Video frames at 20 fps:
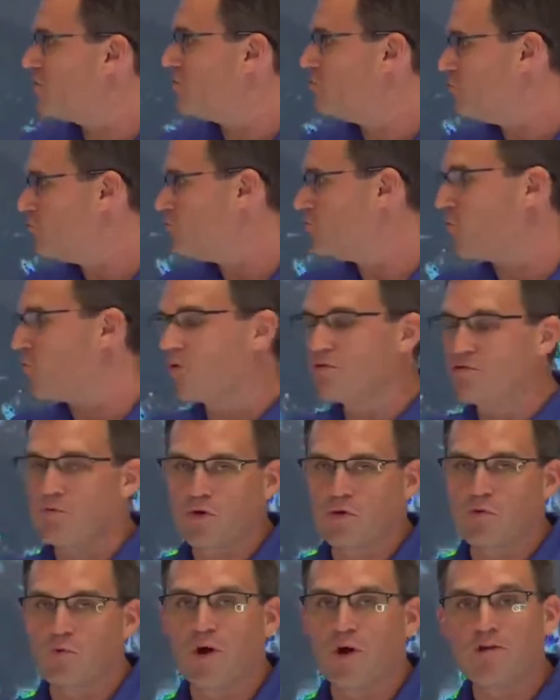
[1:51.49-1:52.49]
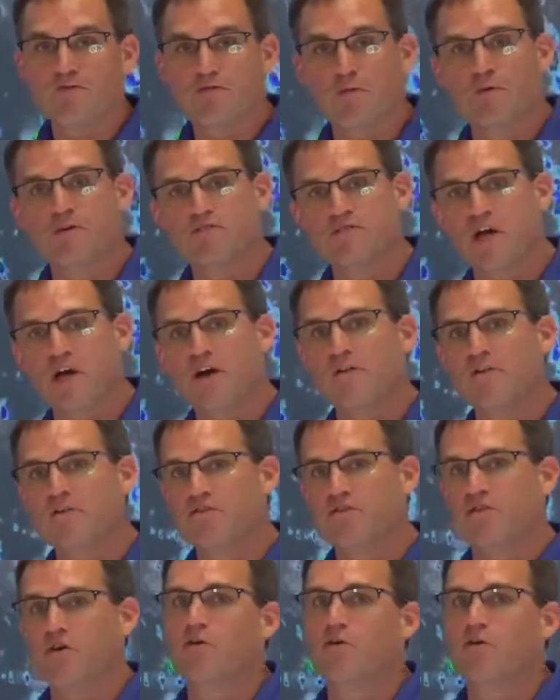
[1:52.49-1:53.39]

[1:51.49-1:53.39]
to move northward away from those islands.